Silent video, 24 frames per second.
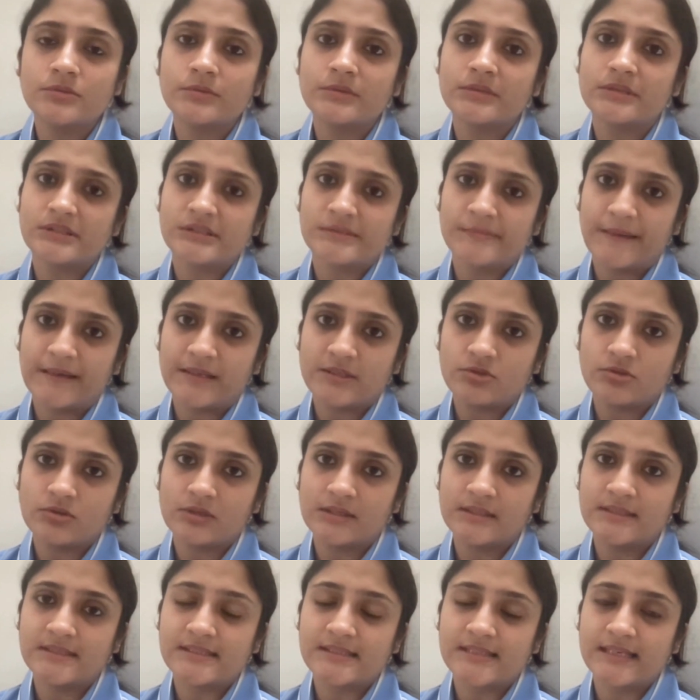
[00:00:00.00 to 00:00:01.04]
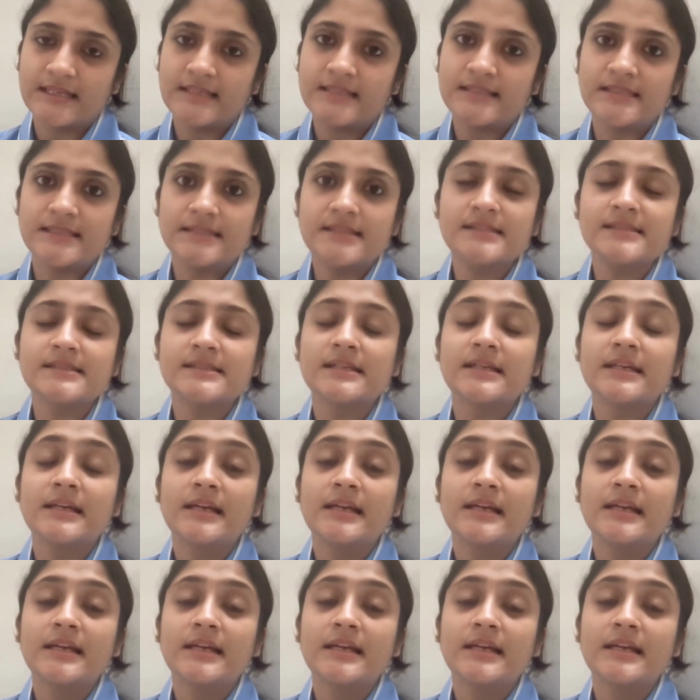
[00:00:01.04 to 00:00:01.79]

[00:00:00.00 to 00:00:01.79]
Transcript: with respect to consent is